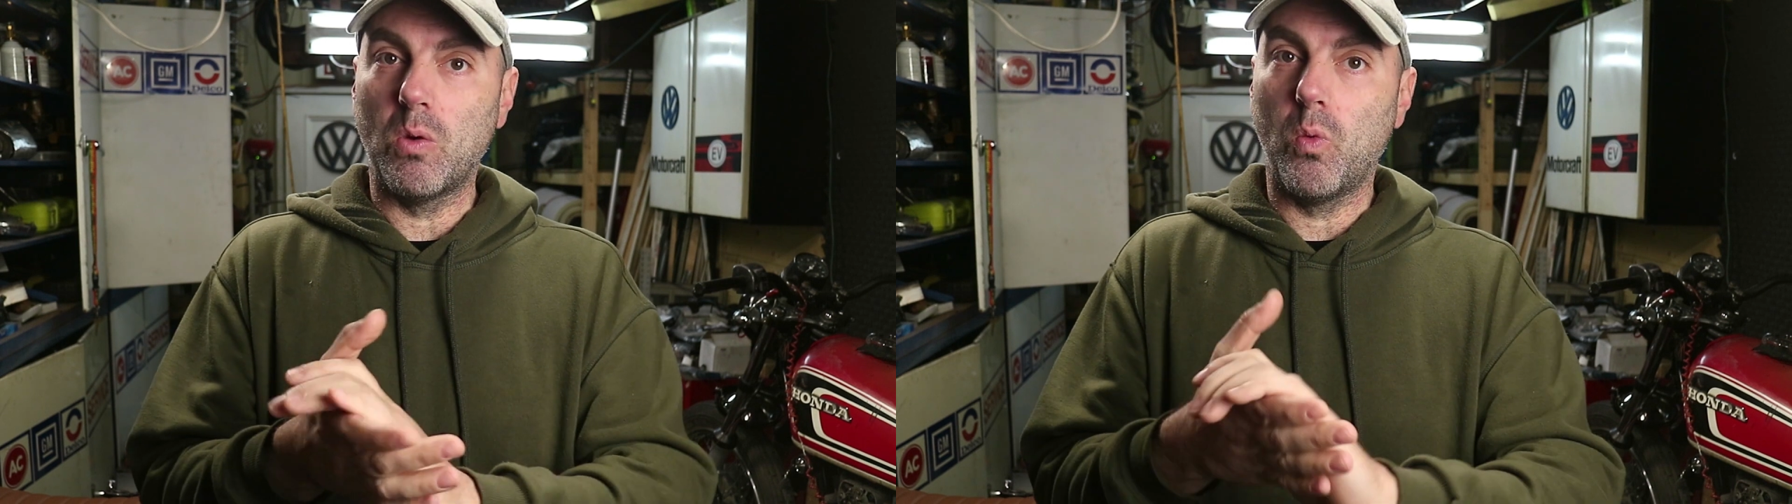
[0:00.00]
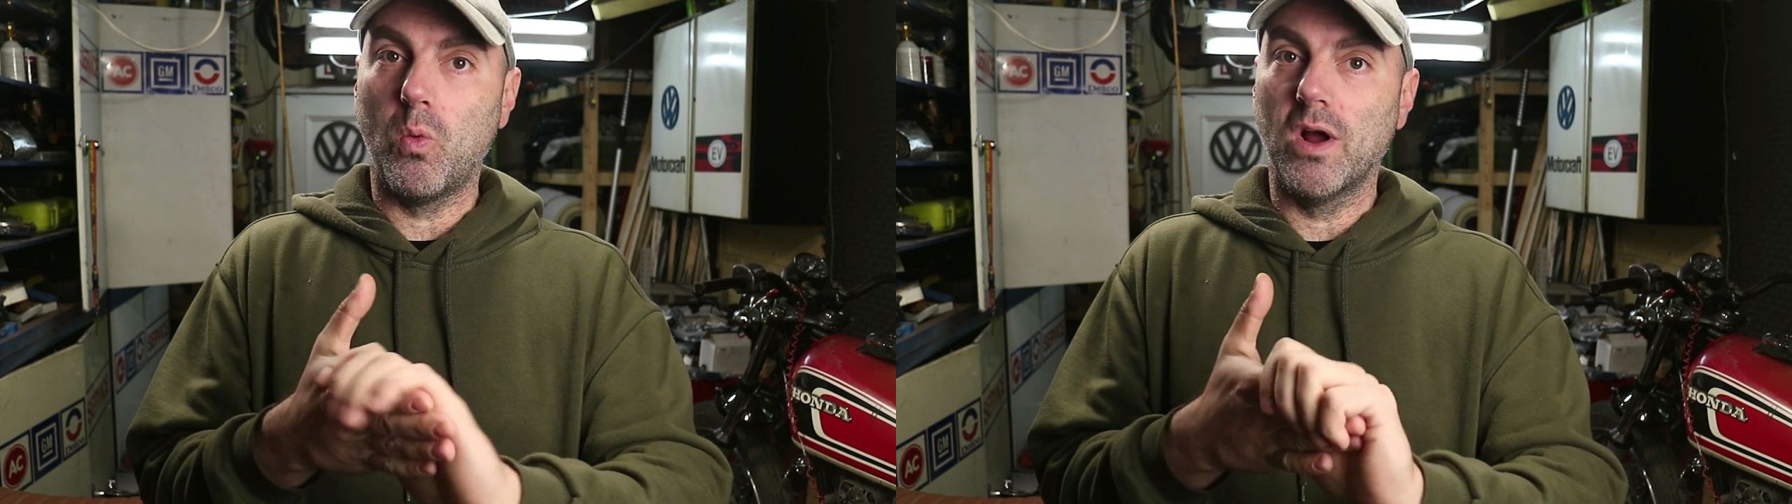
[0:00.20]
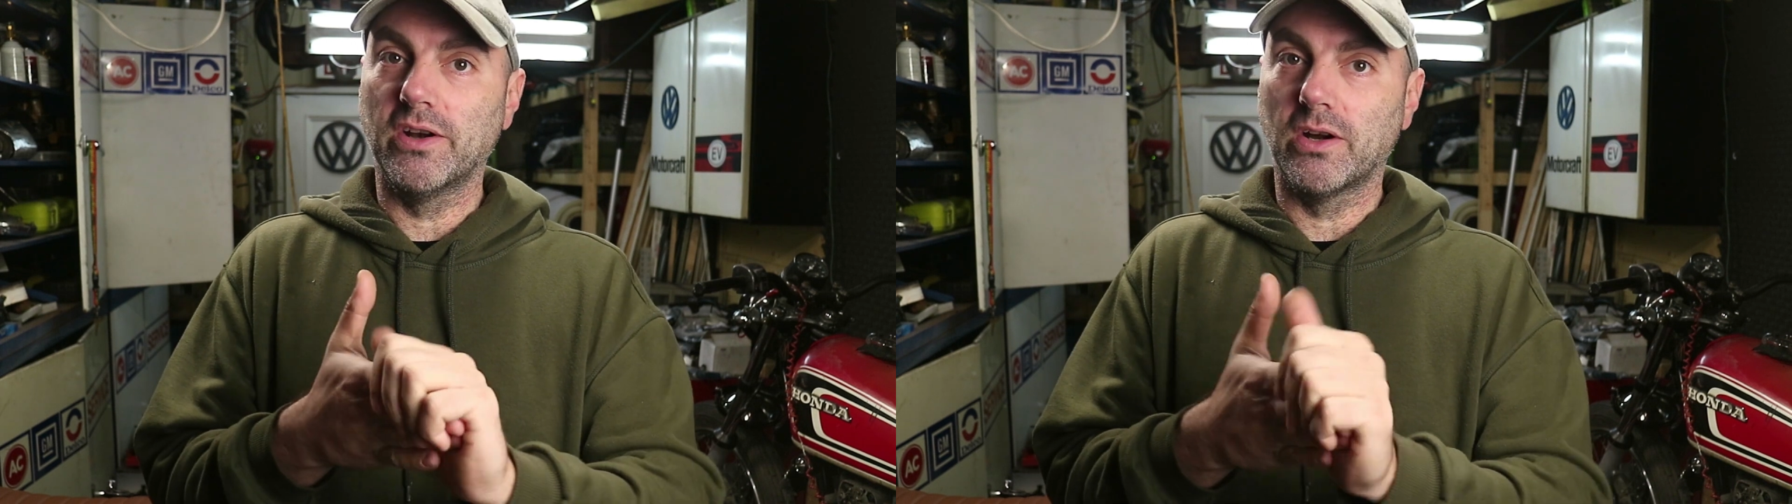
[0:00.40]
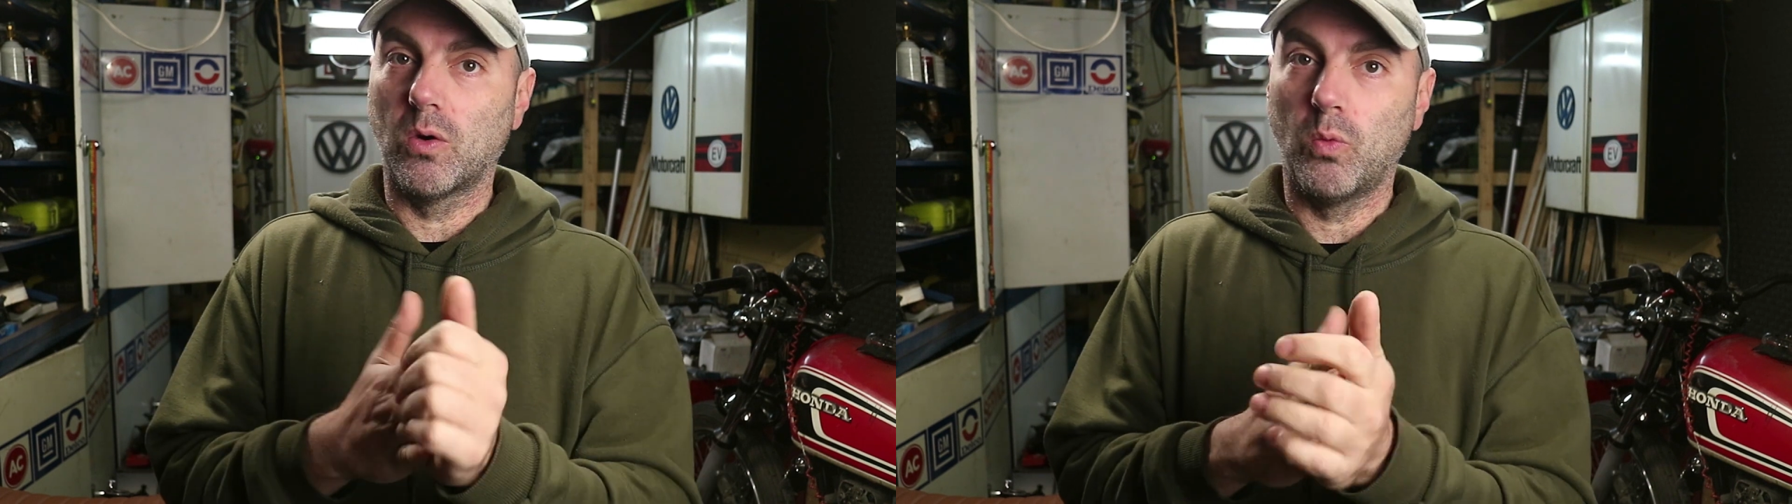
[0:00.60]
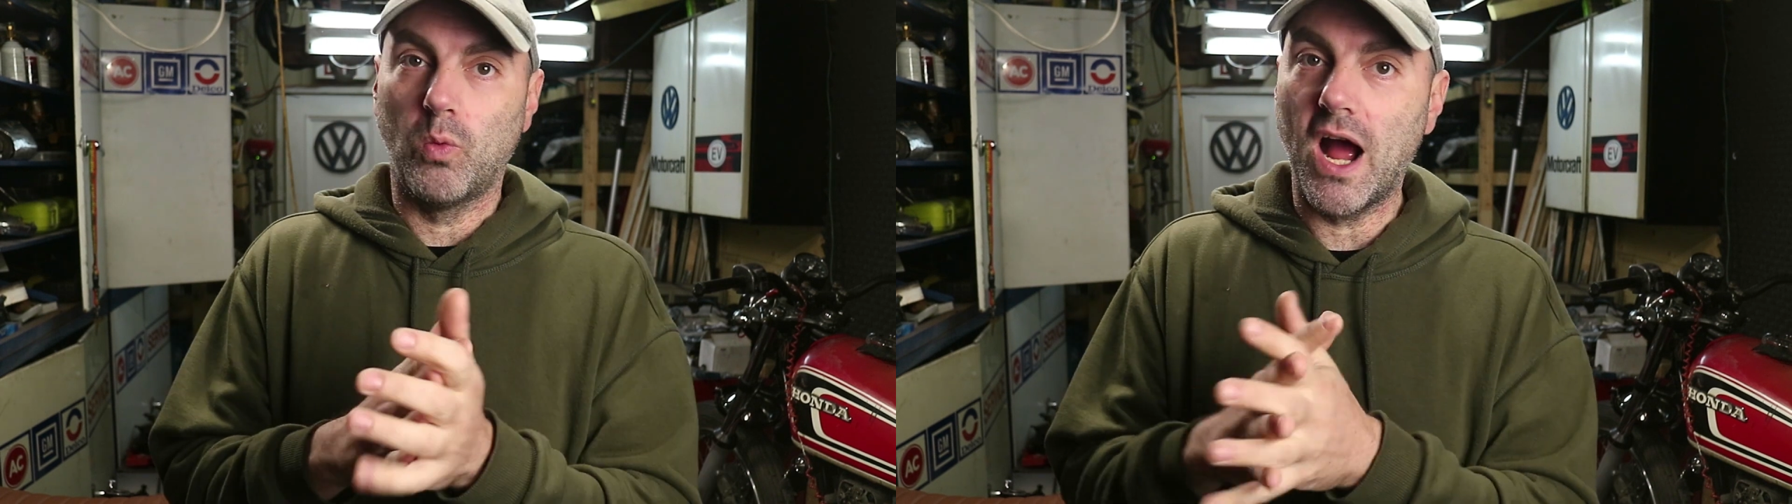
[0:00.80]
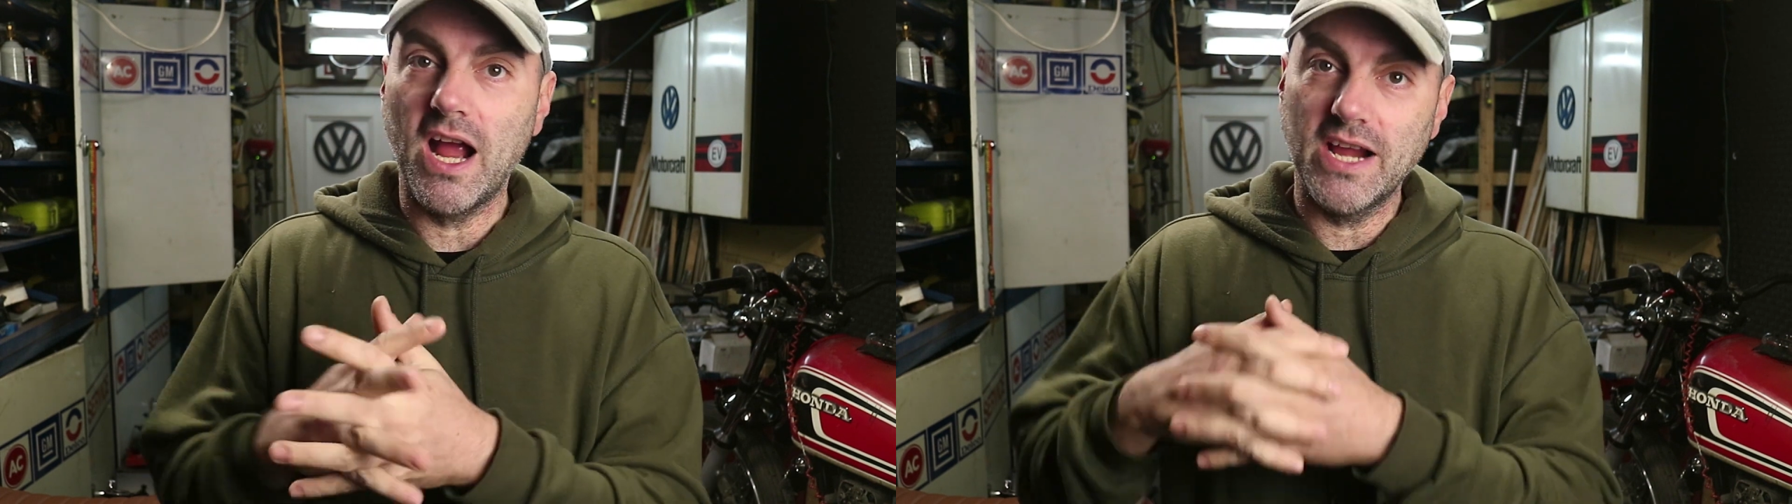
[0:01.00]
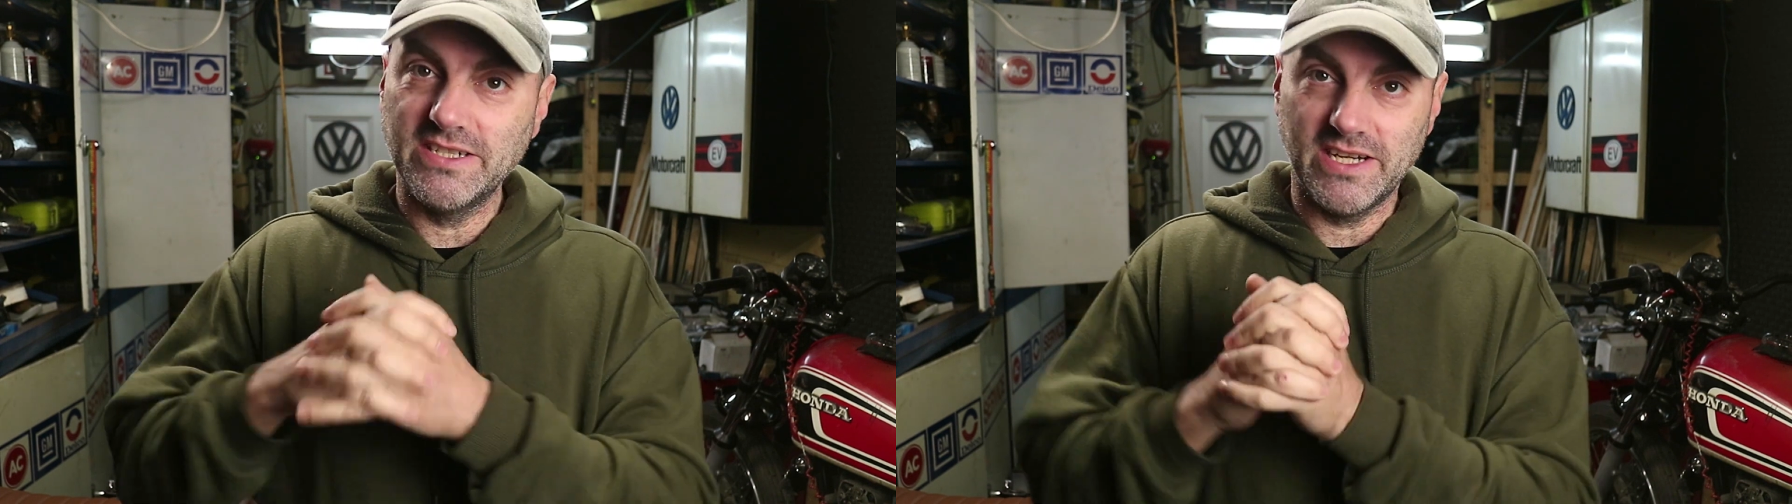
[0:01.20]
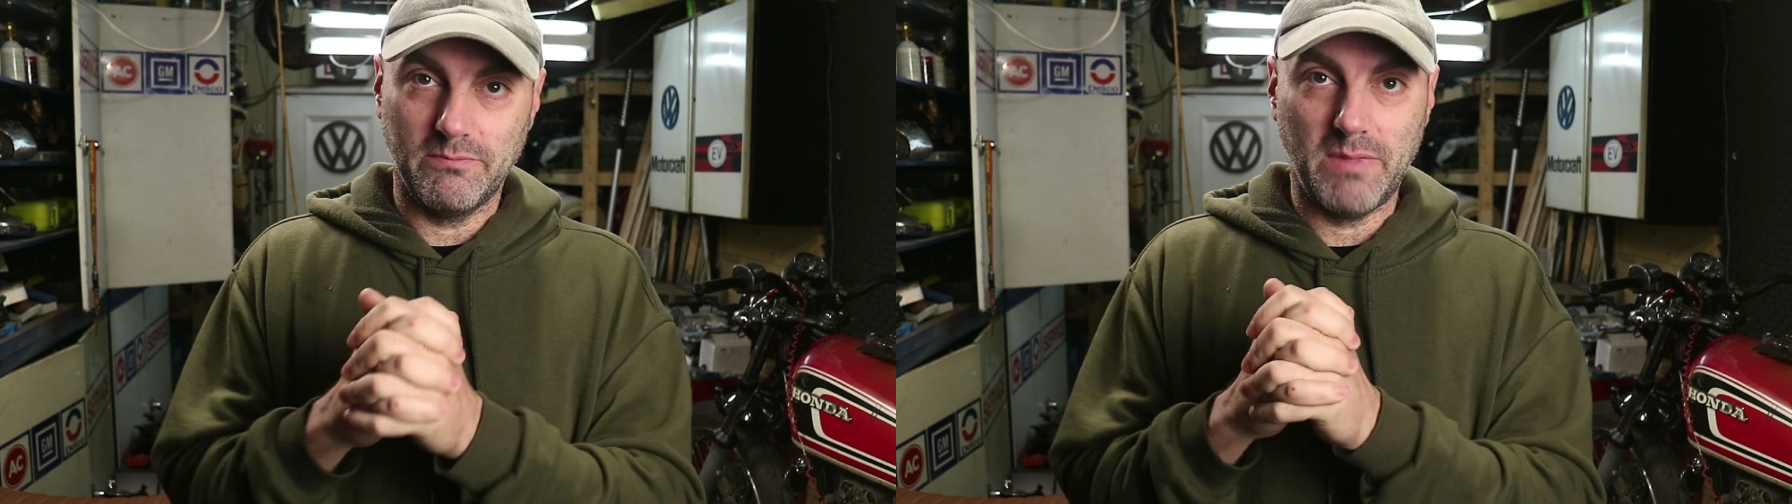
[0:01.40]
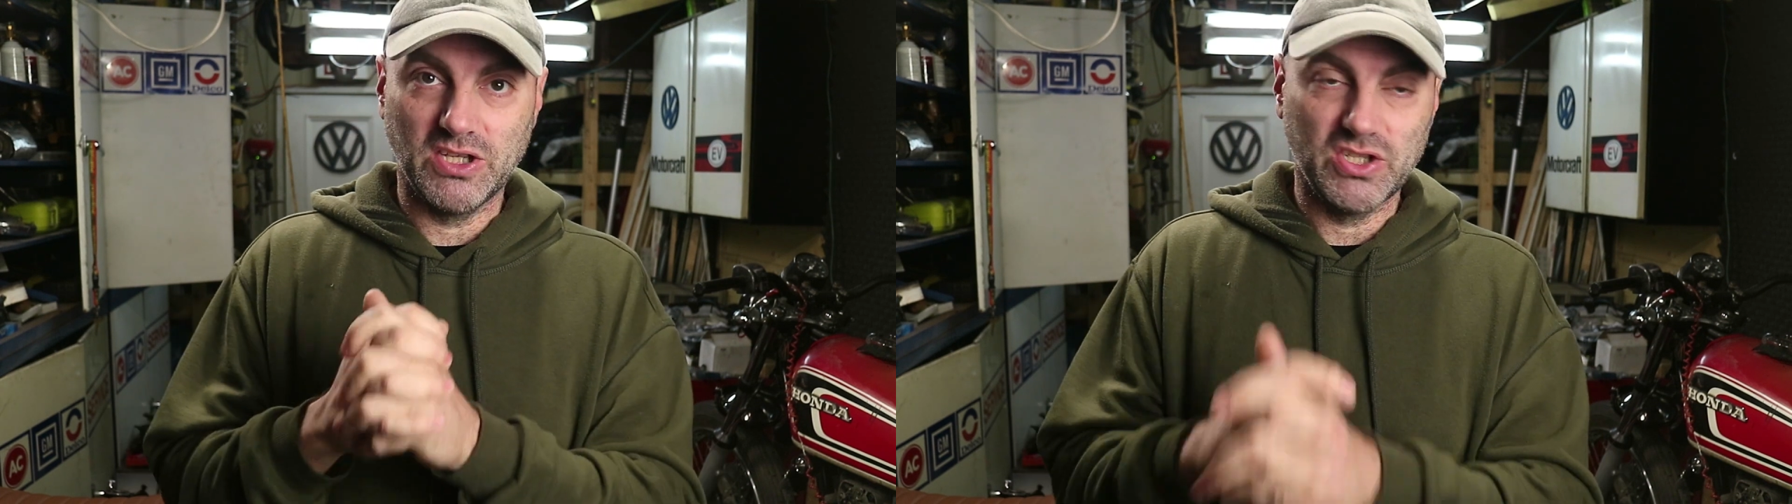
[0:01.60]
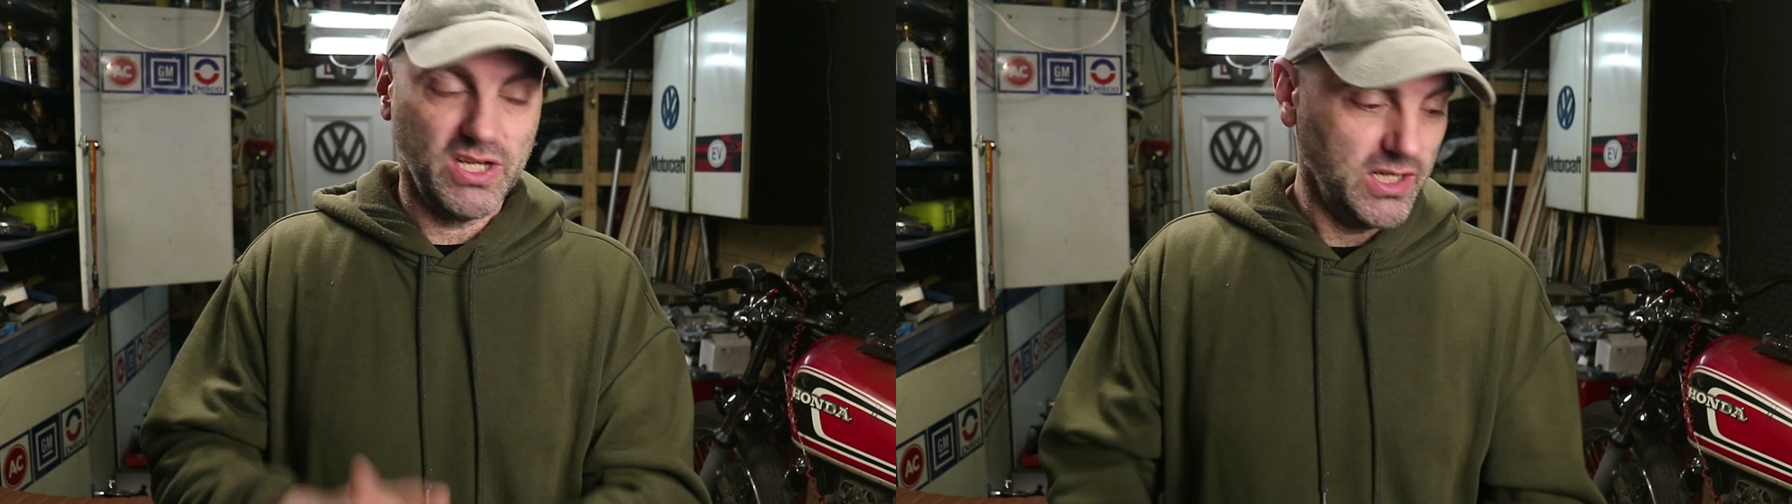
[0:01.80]
wonder why I didn't
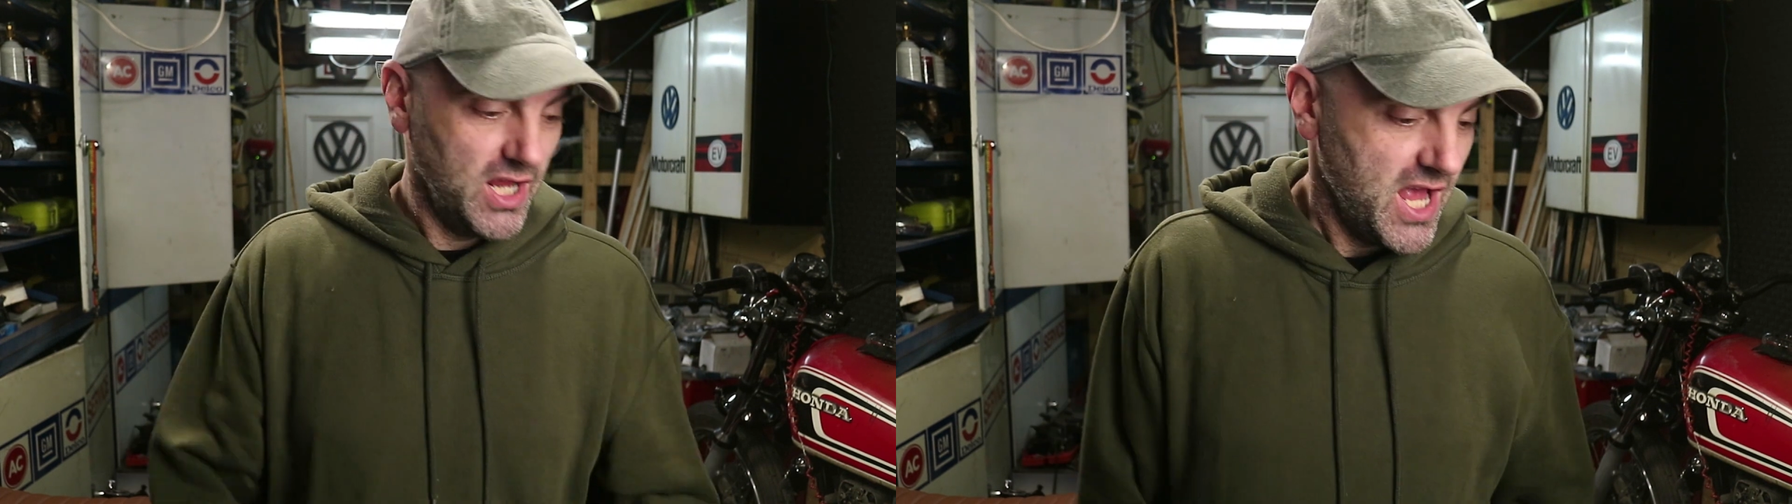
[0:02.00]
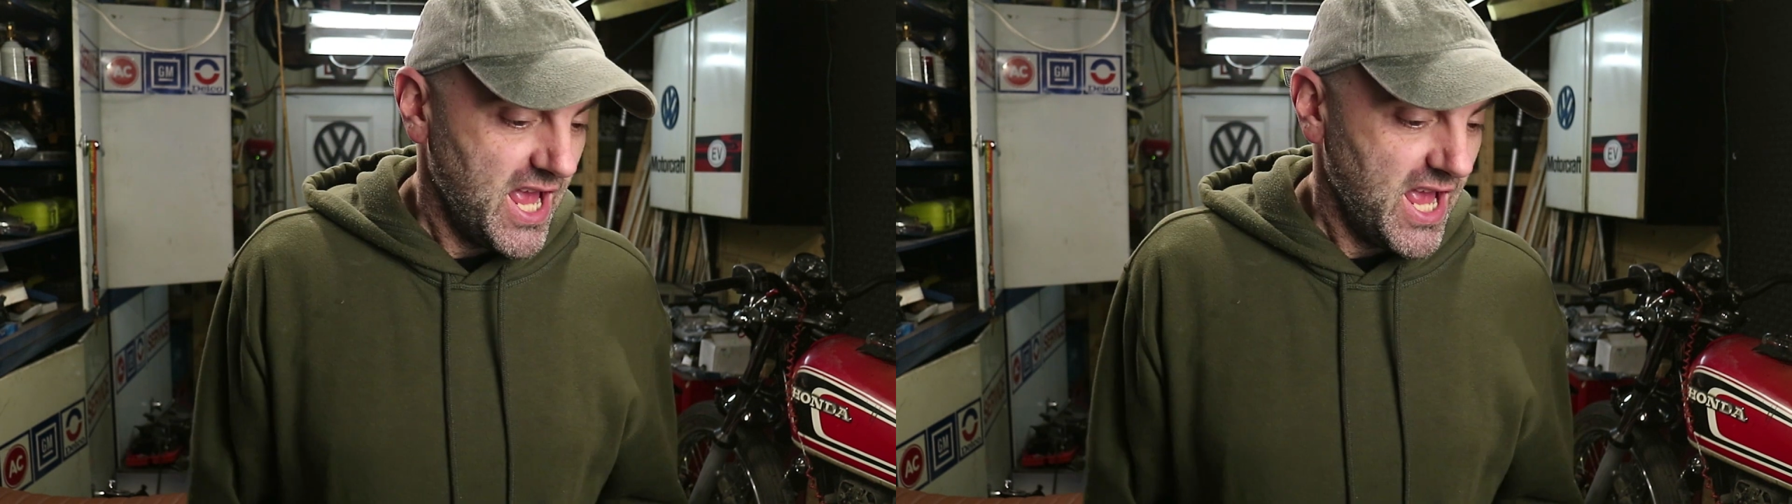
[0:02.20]
mention,